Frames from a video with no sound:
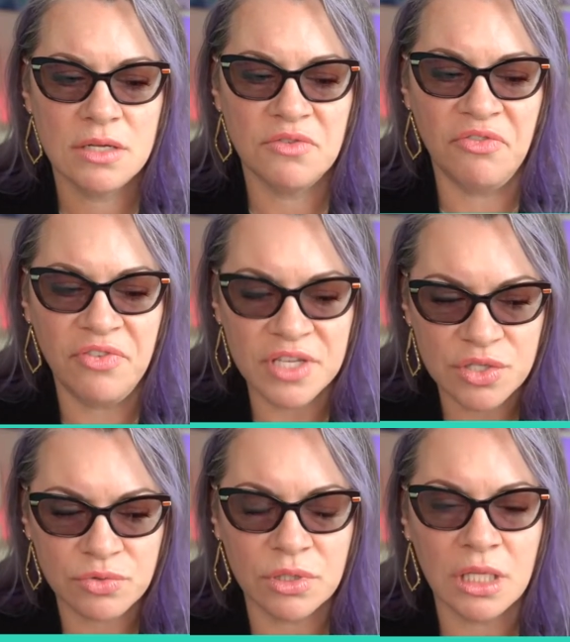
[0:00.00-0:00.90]

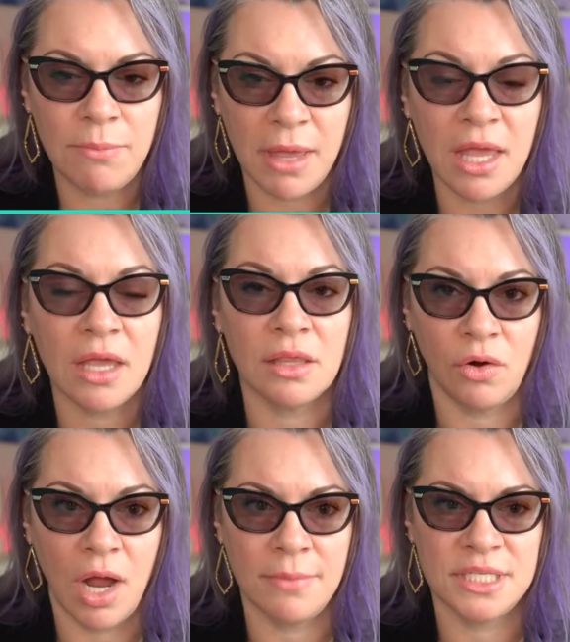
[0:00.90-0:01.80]
viscerally being at the
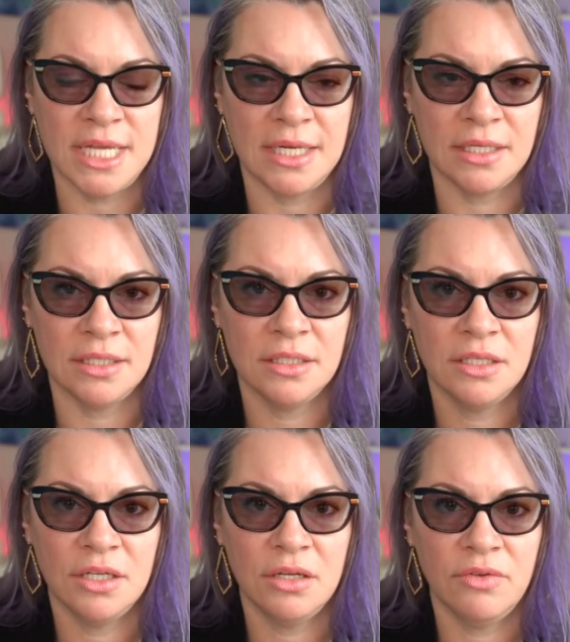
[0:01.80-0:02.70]
crime scene,
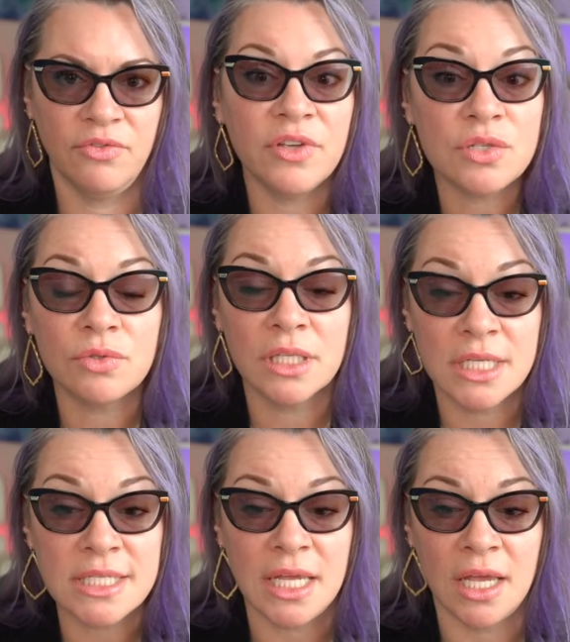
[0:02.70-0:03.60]
viscerally
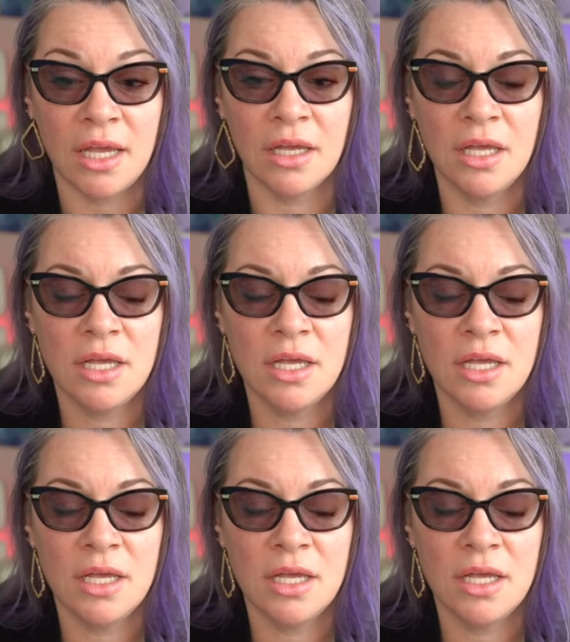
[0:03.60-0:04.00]
seeing